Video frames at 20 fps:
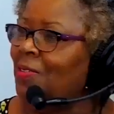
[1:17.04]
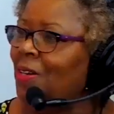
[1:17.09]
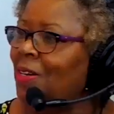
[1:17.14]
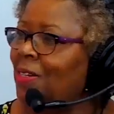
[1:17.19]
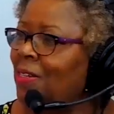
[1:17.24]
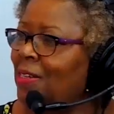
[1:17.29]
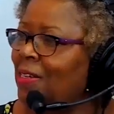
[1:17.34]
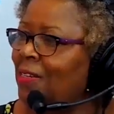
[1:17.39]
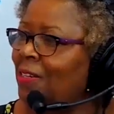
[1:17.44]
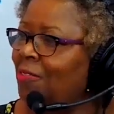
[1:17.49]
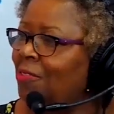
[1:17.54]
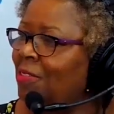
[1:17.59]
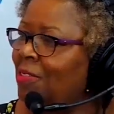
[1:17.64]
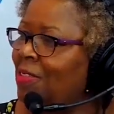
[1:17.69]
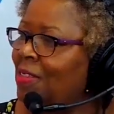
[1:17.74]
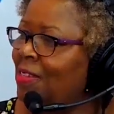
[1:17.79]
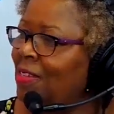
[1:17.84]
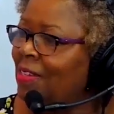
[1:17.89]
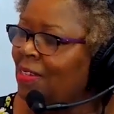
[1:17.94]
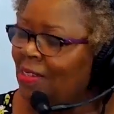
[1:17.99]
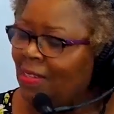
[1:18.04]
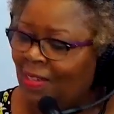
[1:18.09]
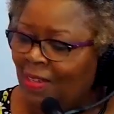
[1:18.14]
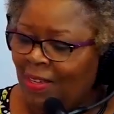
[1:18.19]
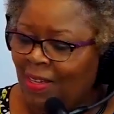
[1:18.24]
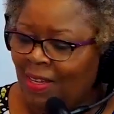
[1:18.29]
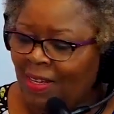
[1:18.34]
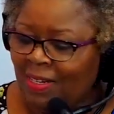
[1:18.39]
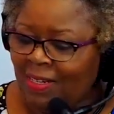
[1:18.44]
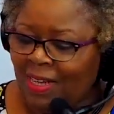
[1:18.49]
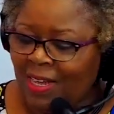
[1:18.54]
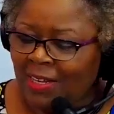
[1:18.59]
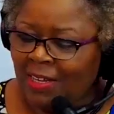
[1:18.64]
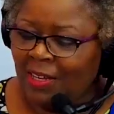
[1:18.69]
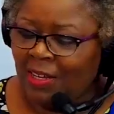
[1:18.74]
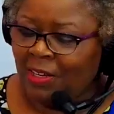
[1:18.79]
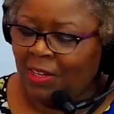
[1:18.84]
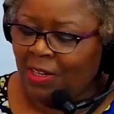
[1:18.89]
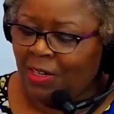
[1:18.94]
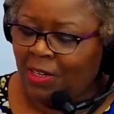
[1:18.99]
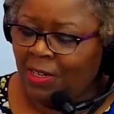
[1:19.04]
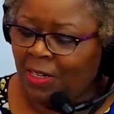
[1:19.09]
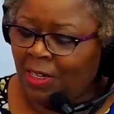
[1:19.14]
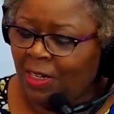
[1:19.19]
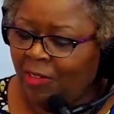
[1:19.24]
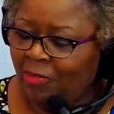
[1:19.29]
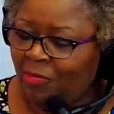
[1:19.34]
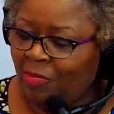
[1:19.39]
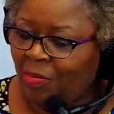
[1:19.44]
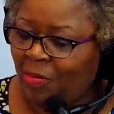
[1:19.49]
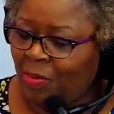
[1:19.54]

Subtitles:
trying to get everything taken care of